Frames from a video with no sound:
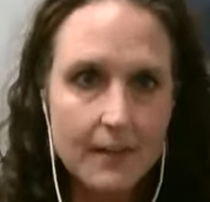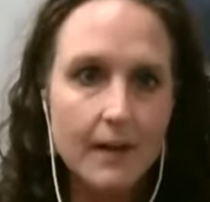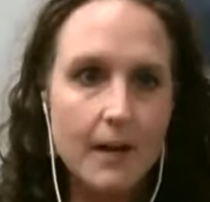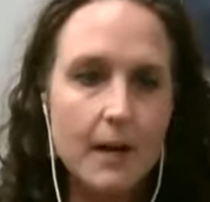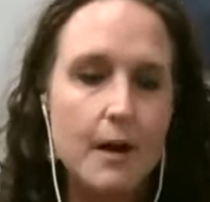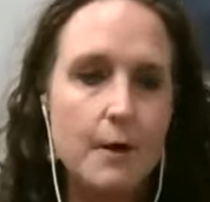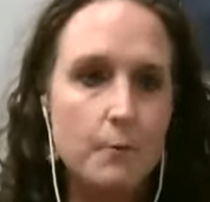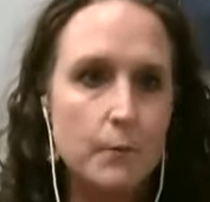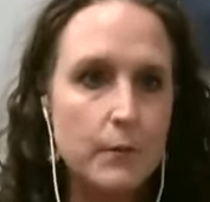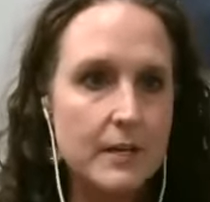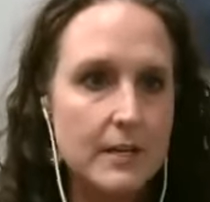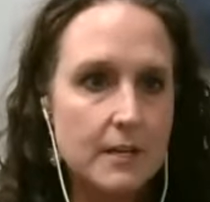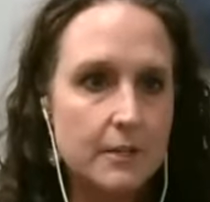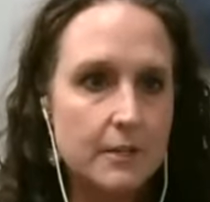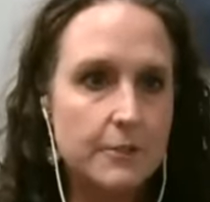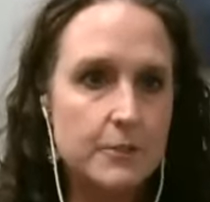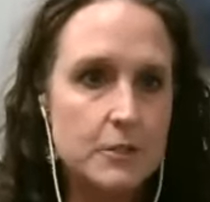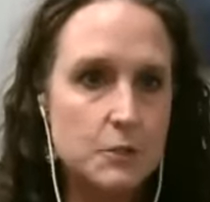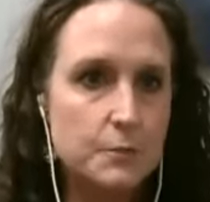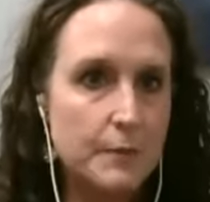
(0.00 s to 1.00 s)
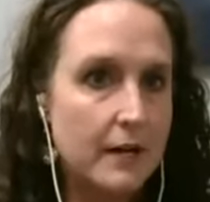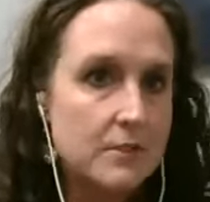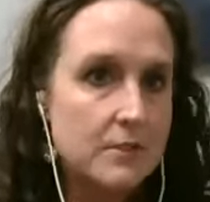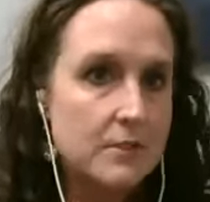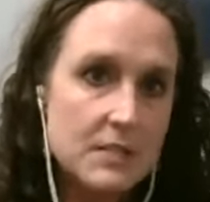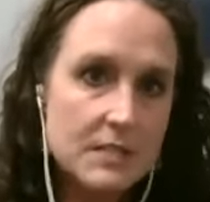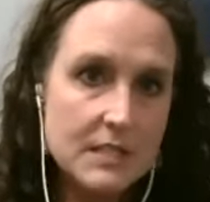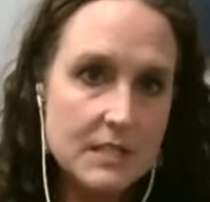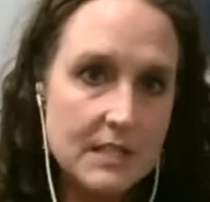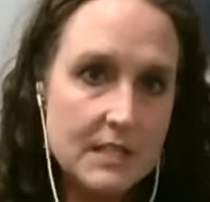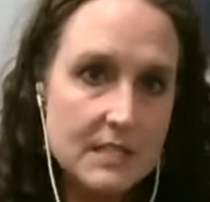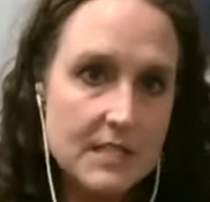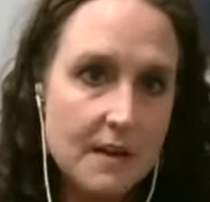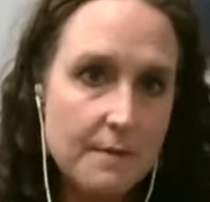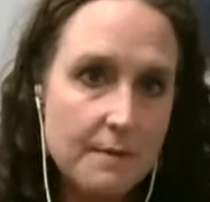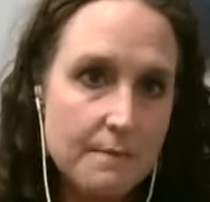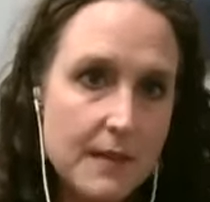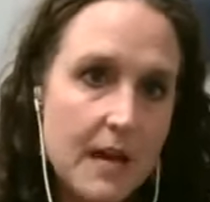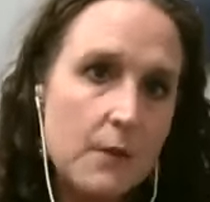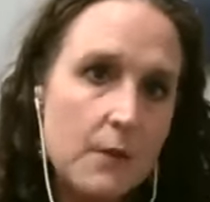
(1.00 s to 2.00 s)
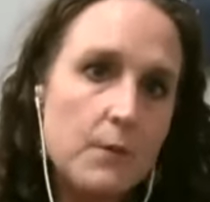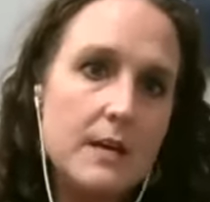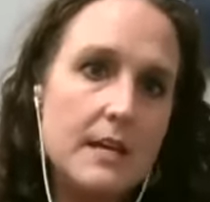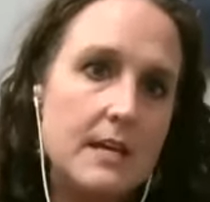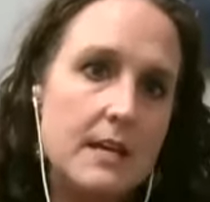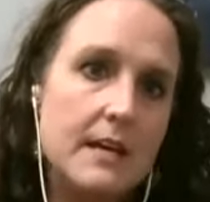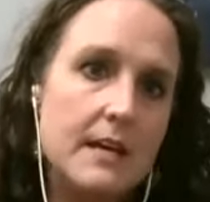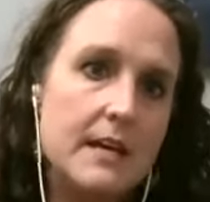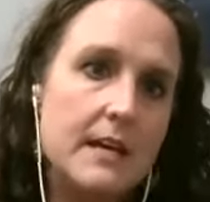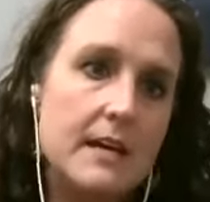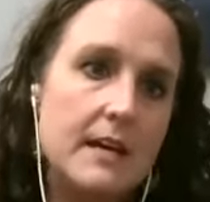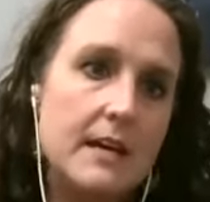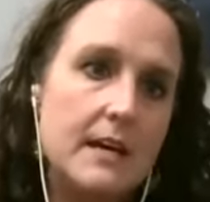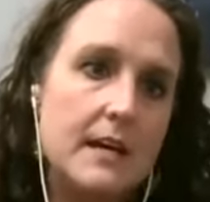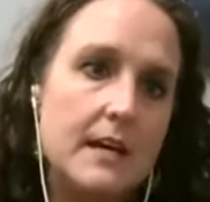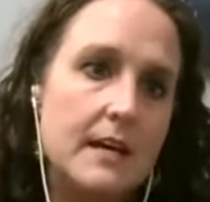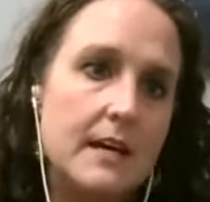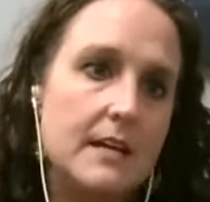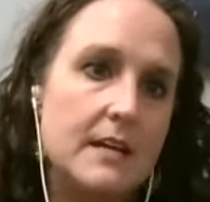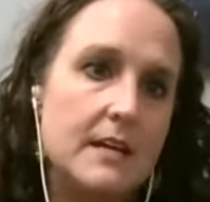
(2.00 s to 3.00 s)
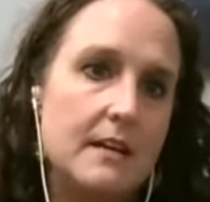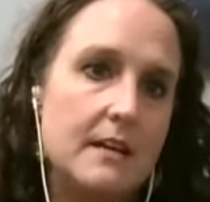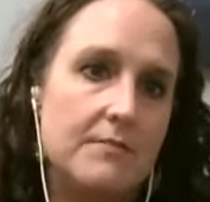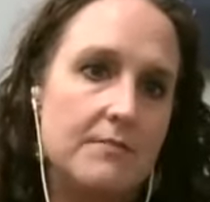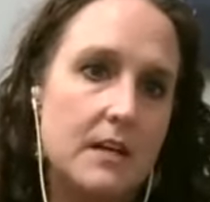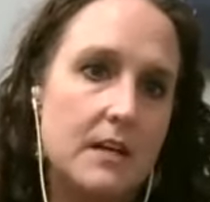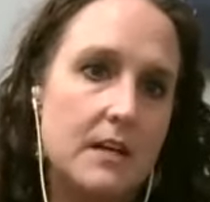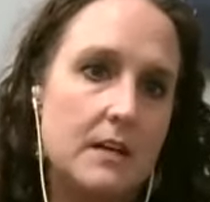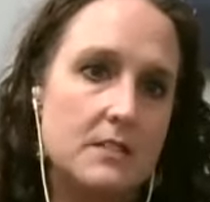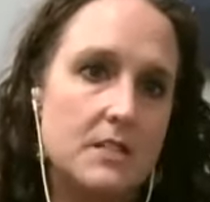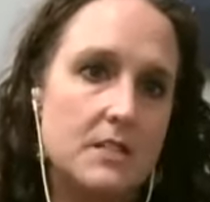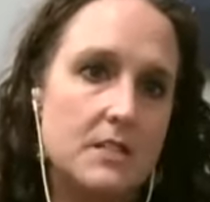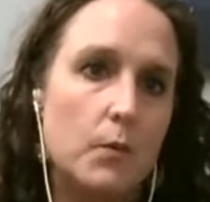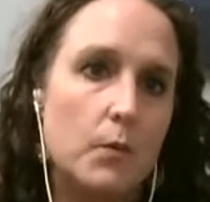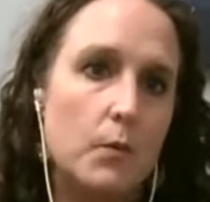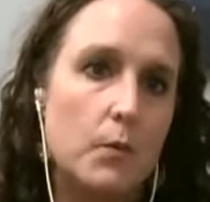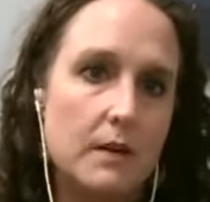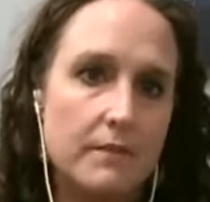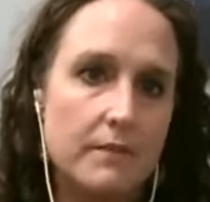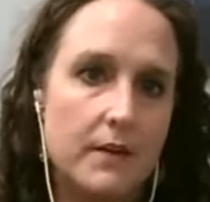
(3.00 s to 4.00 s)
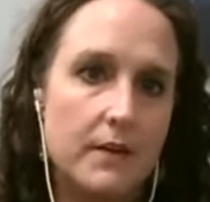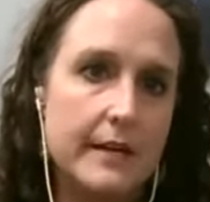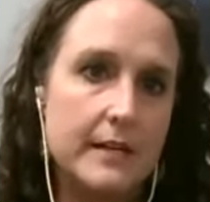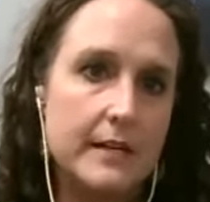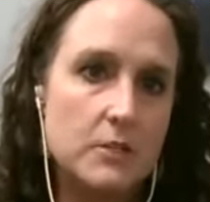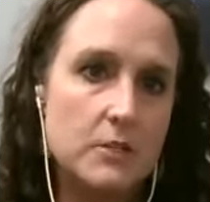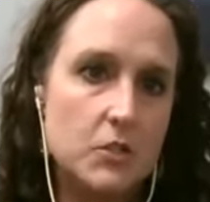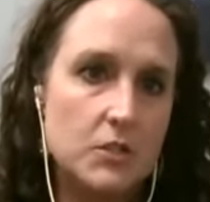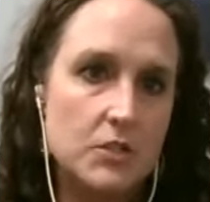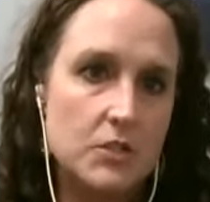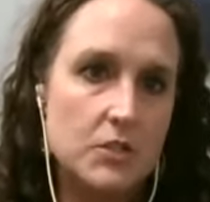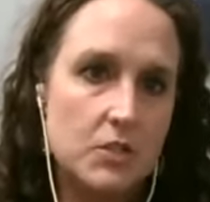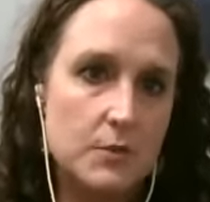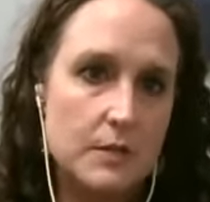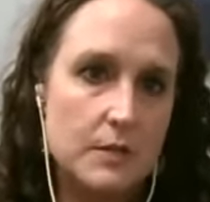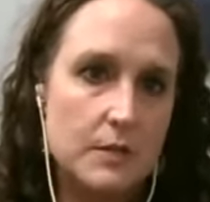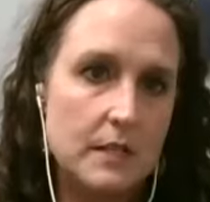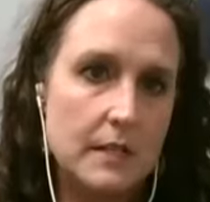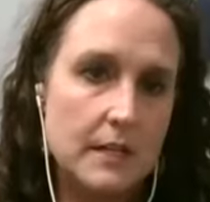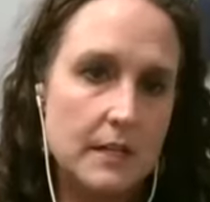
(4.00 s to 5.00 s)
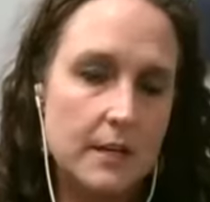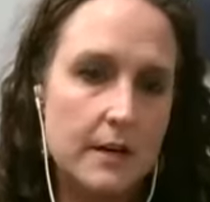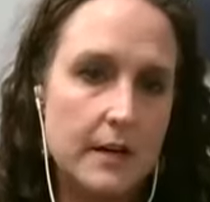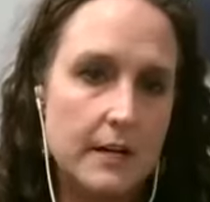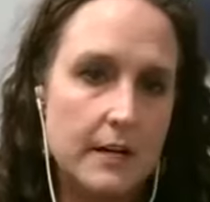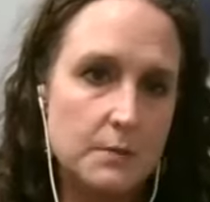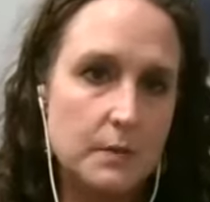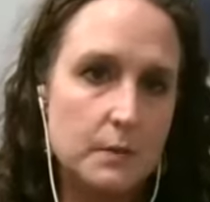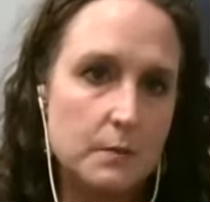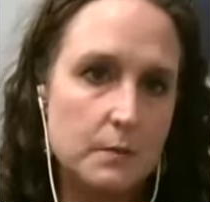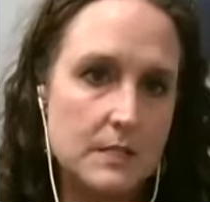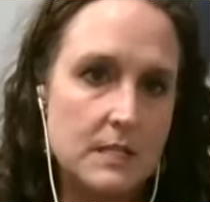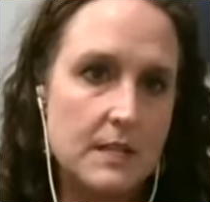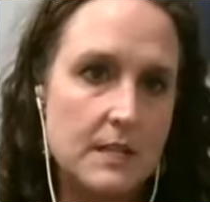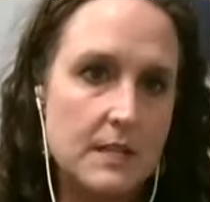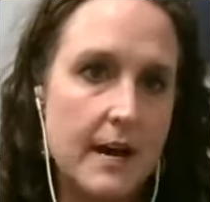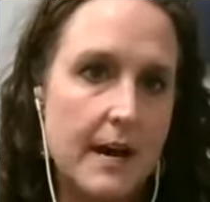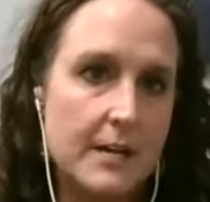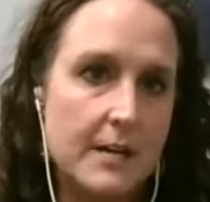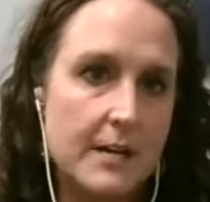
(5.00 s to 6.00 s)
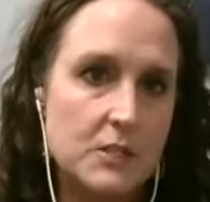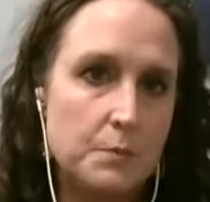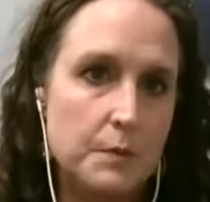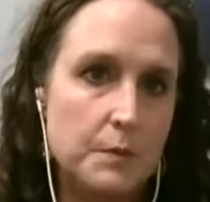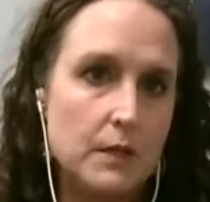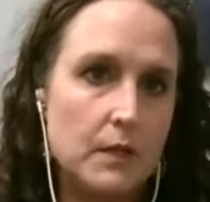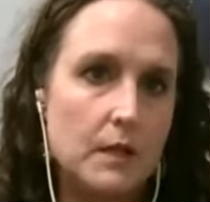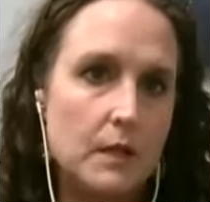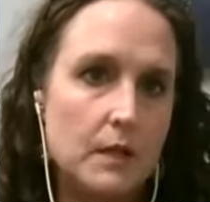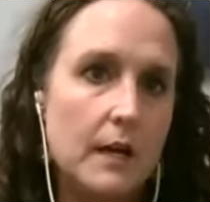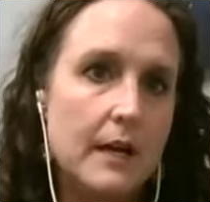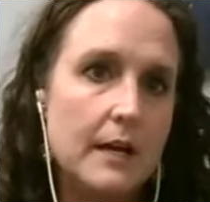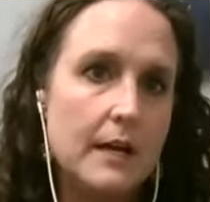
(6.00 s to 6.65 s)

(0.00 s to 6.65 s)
Um, we include spouses anytime that we can. If there's, you know, one of our agents just recently, her husband was in the hospital.